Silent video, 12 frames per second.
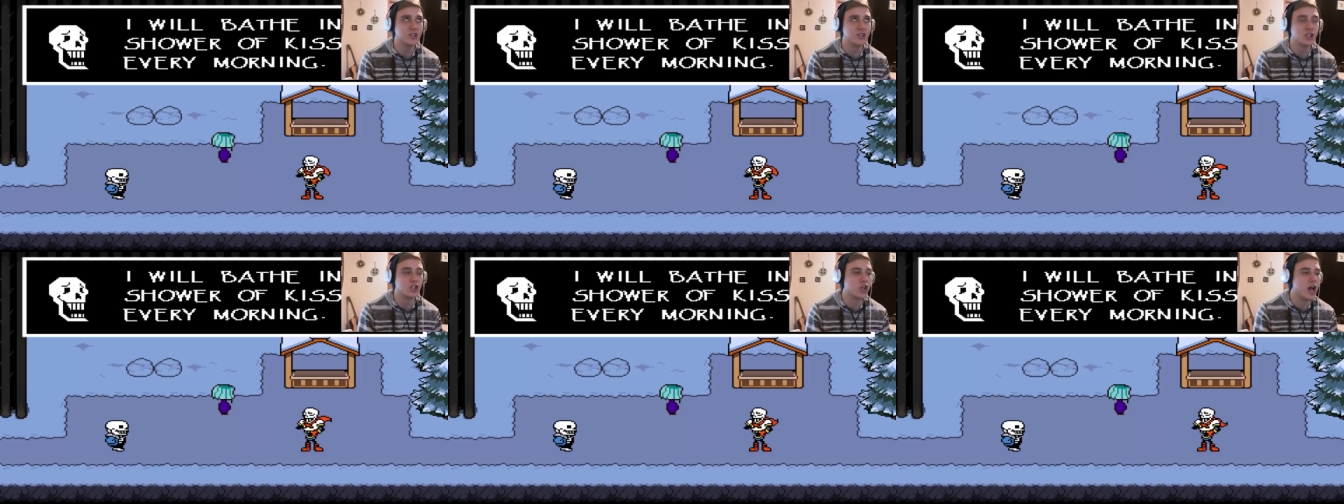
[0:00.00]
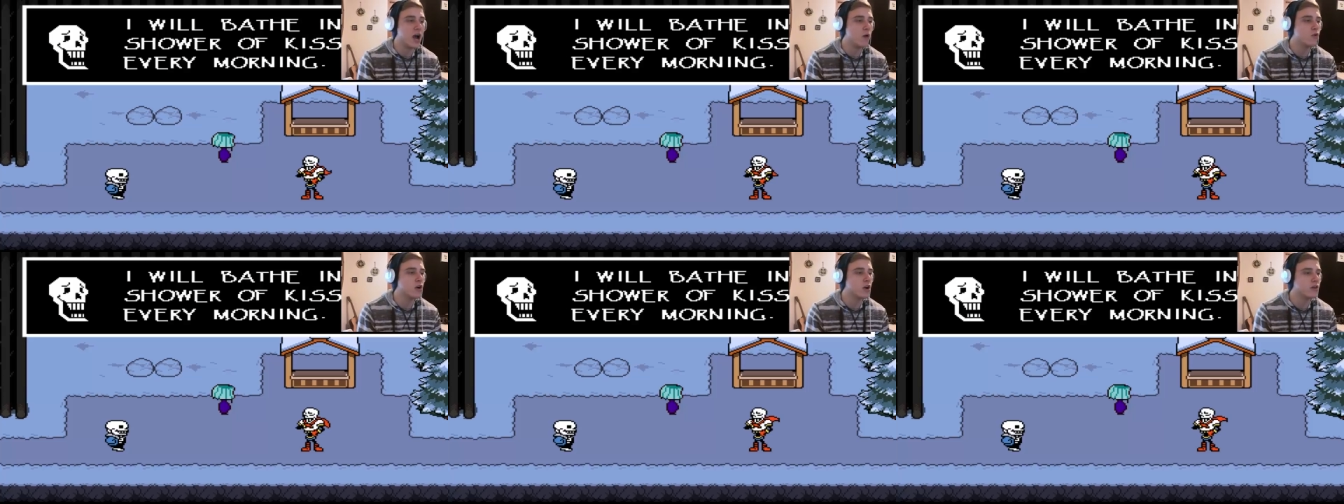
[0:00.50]
and
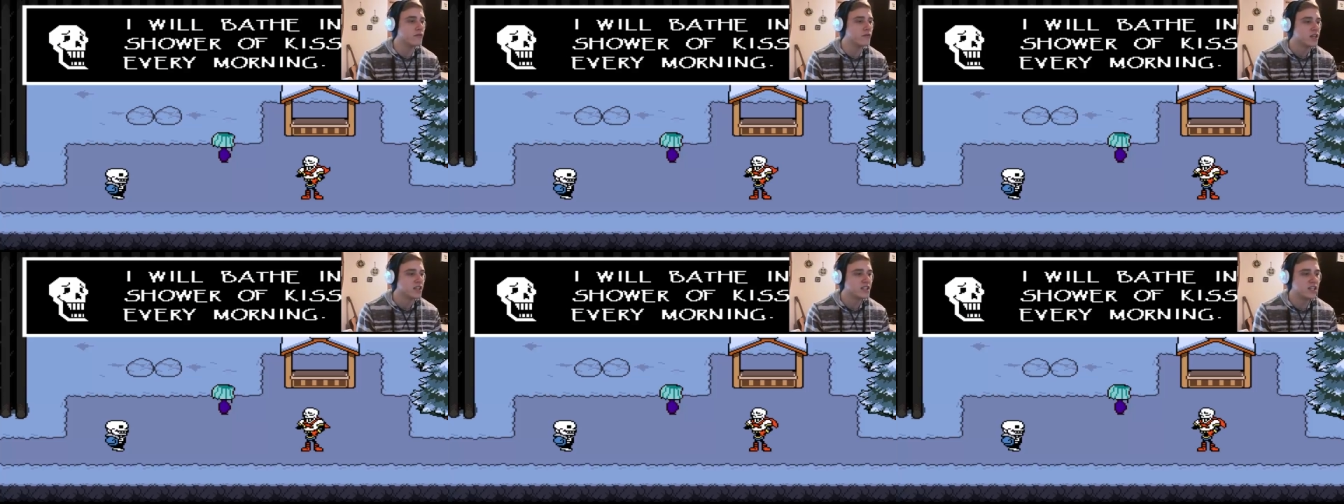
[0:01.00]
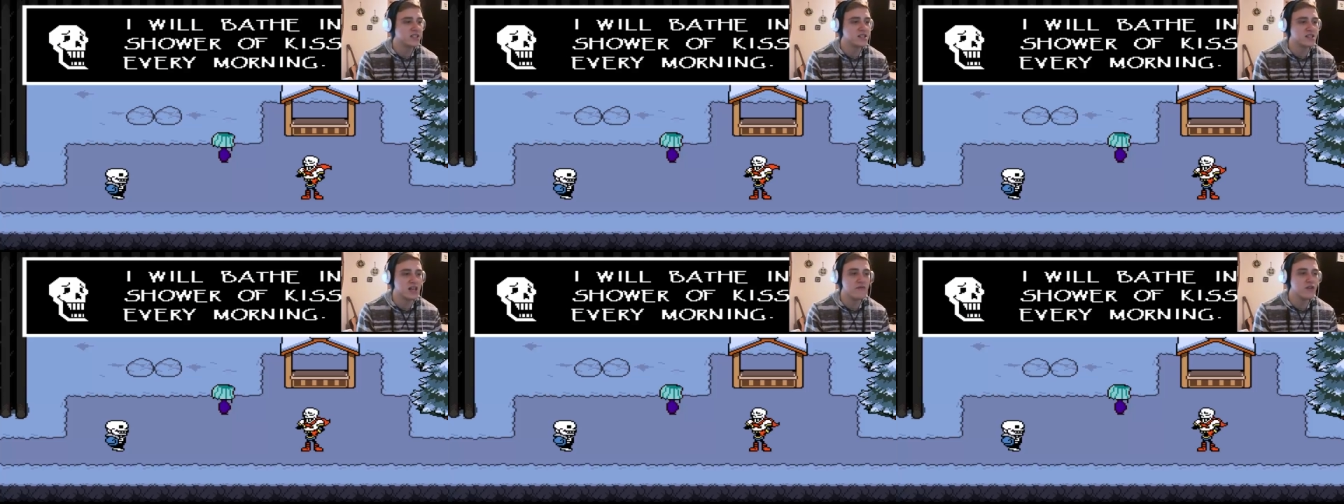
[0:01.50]
shower
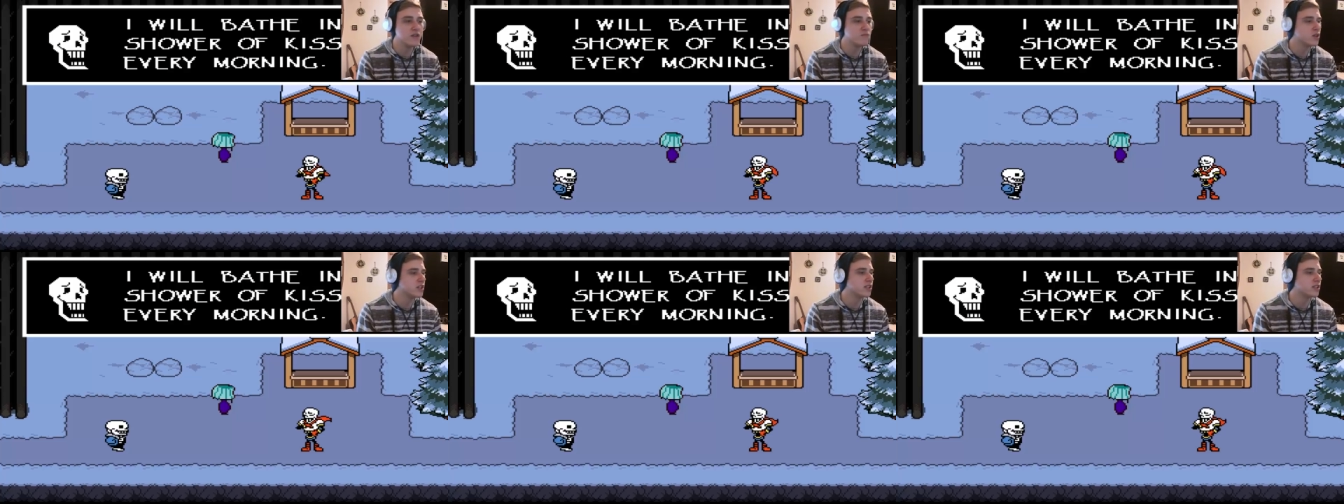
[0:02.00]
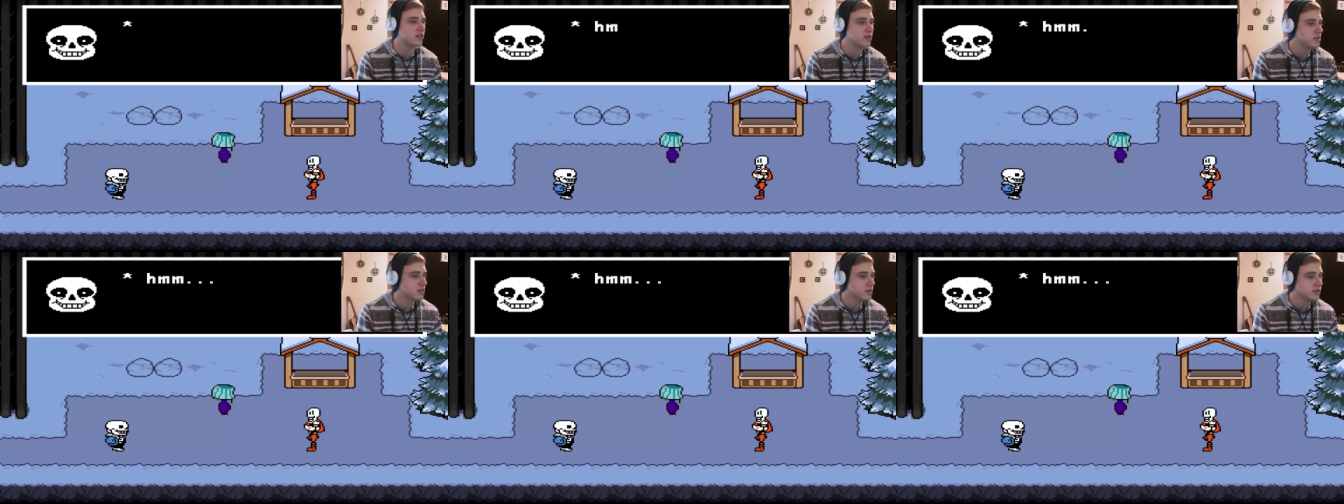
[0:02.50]
kisses every
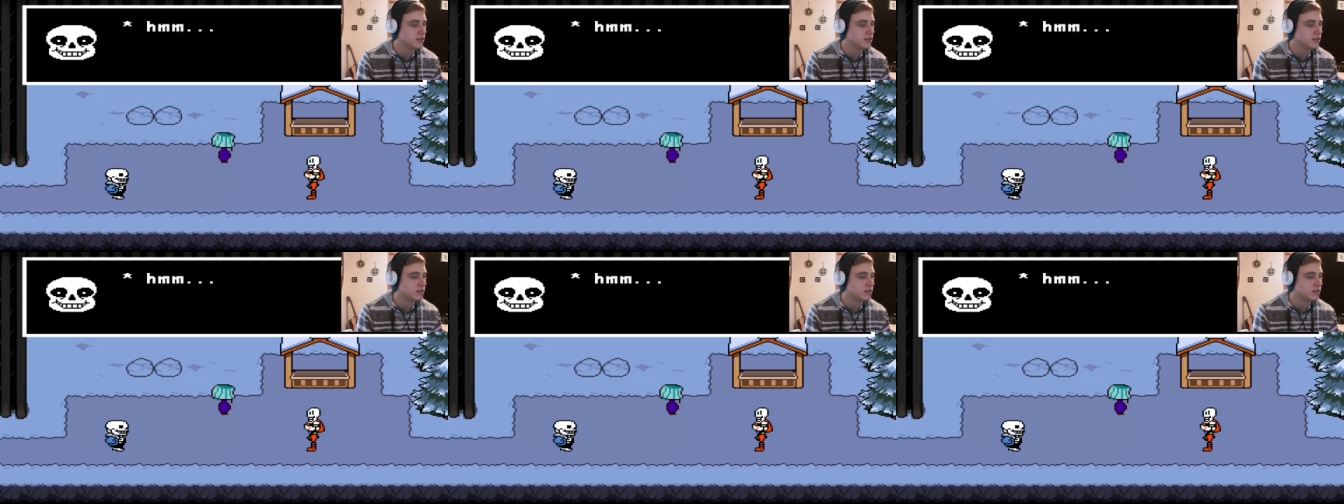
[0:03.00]
morning.